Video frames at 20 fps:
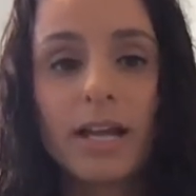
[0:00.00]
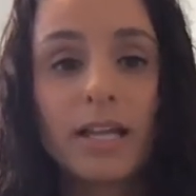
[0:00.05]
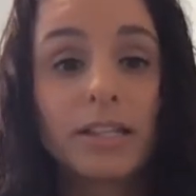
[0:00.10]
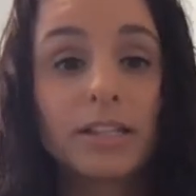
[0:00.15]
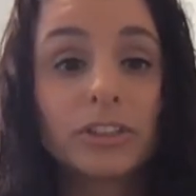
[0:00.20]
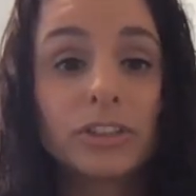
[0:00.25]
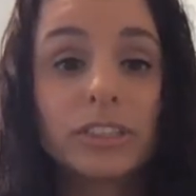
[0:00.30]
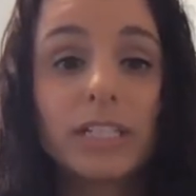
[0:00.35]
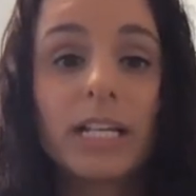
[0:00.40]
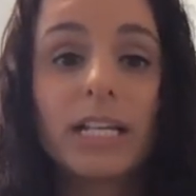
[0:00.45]

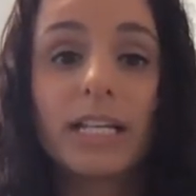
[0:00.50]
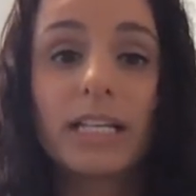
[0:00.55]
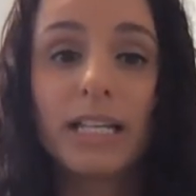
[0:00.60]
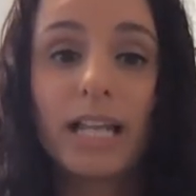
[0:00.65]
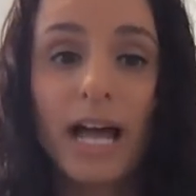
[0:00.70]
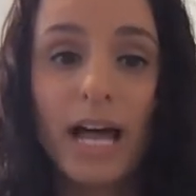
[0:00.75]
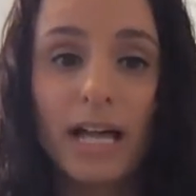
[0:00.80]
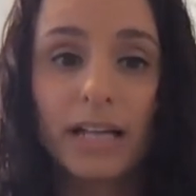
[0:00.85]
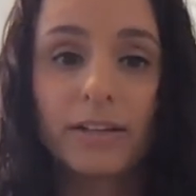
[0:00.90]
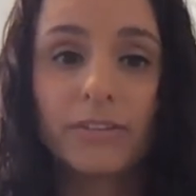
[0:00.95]
there's a
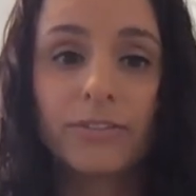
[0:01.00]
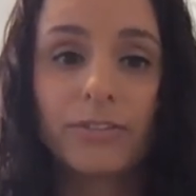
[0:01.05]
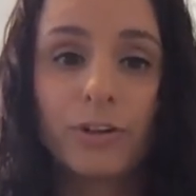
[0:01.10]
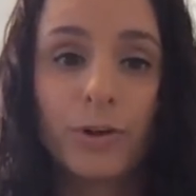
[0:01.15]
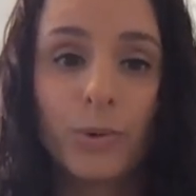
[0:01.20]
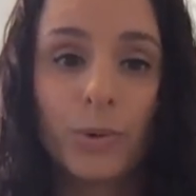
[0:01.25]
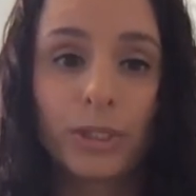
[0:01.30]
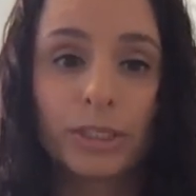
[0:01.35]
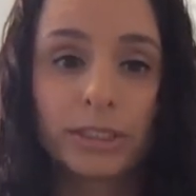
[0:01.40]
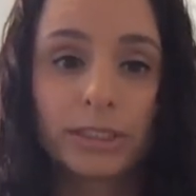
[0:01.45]
lot of
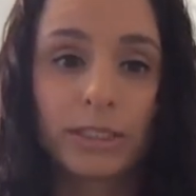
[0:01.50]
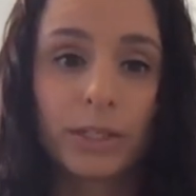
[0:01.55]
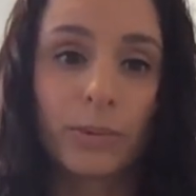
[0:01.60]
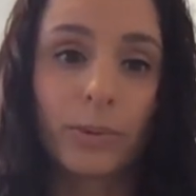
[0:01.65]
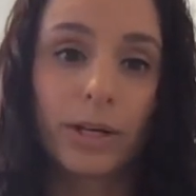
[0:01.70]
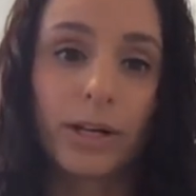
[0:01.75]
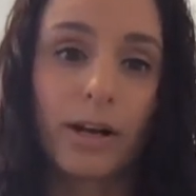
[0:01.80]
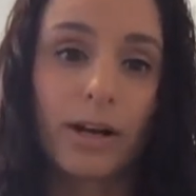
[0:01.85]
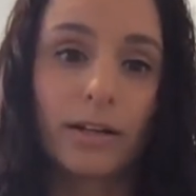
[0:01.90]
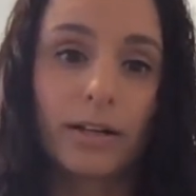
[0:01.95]
noise
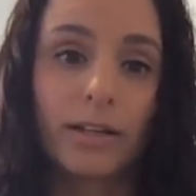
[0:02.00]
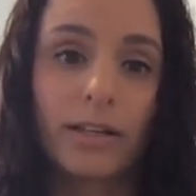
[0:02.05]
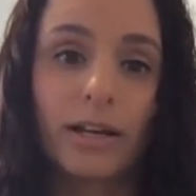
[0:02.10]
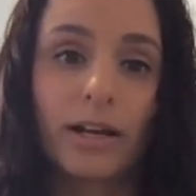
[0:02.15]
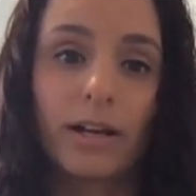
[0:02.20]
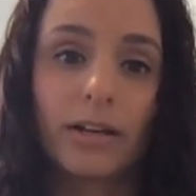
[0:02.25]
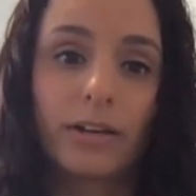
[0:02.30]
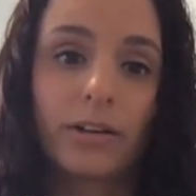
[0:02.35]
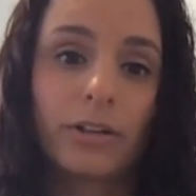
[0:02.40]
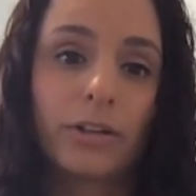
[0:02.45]
going on in
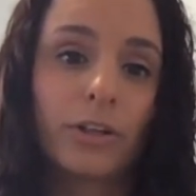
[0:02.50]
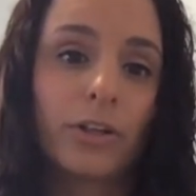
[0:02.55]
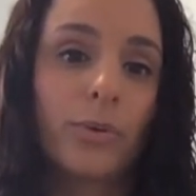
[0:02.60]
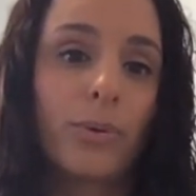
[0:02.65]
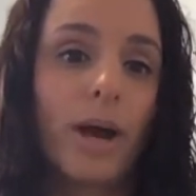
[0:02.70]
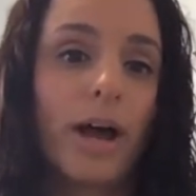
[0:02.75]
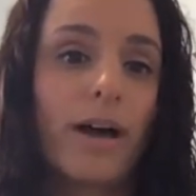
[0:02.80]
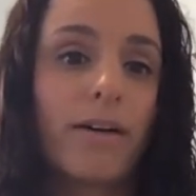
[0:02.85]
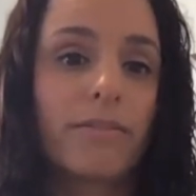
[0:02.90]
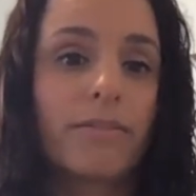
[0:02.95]
there. You
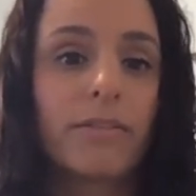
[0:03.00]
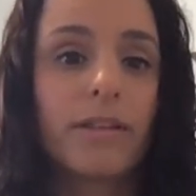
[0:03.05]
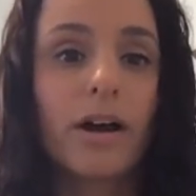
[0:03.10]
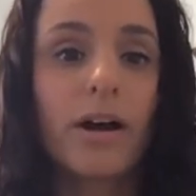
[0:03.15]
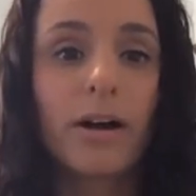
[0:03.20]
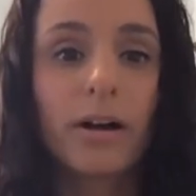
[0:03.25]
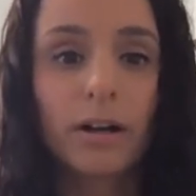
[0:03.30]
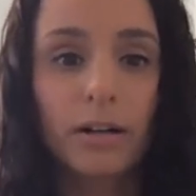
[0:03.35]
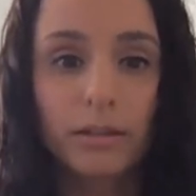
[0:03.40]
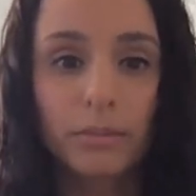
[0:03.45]
have the
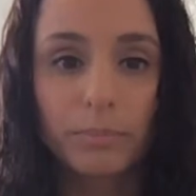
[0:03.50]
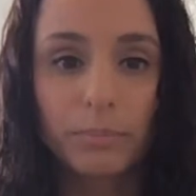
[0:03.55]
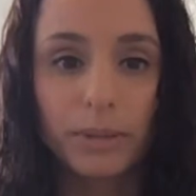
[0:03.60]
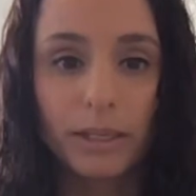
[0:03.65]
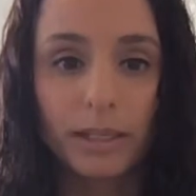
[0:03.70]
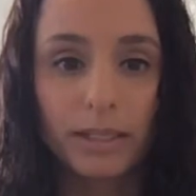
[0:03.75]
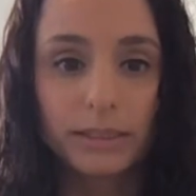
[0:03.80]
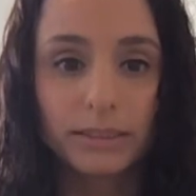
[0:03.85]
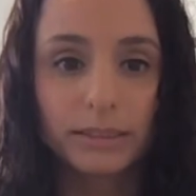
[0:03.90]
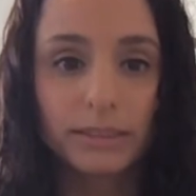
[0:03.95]

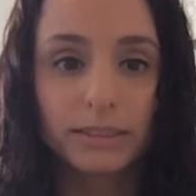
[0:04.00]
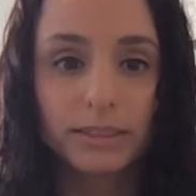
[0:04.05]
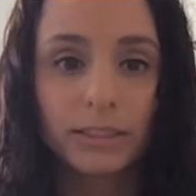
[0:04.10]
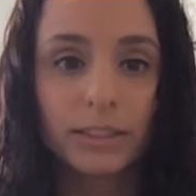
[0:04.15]
heartbeat,